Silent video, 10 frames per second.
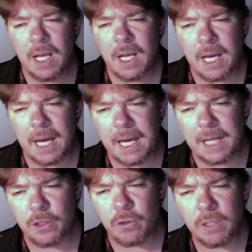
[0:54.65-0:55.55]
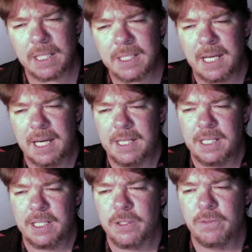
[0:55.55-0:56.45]
And the critics say
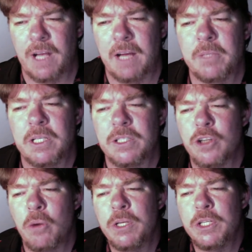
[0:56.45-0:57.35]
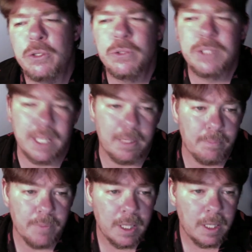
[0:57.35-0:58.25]
they survived because no one used them
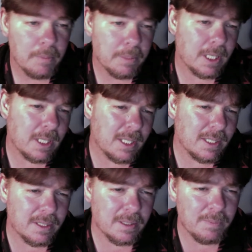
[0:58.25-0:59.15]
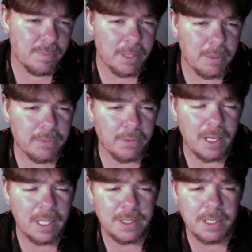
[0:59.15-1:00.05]
because they were
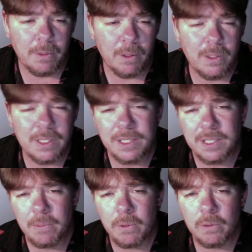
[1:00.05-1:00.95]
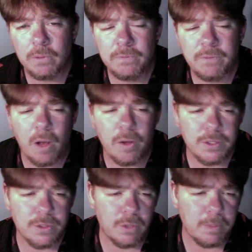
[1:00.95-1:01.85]
frauds, they were hoaxes, they were false
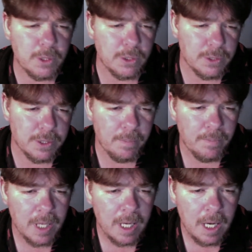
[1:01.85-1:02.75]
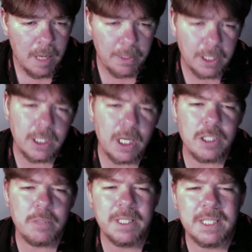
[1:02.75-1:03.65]
scriptures. But it could
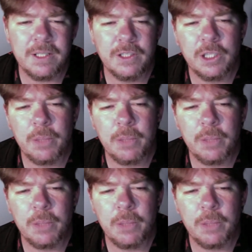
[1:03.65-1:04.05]
also be said that they